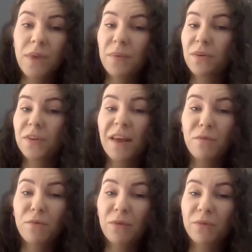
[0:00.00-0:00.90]
maybe not
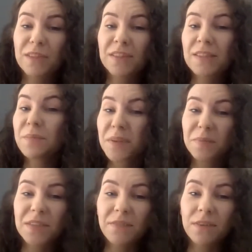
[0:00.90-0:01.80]
everyone with
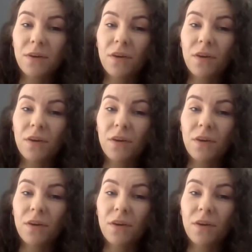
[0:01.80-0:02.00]
symptoms even,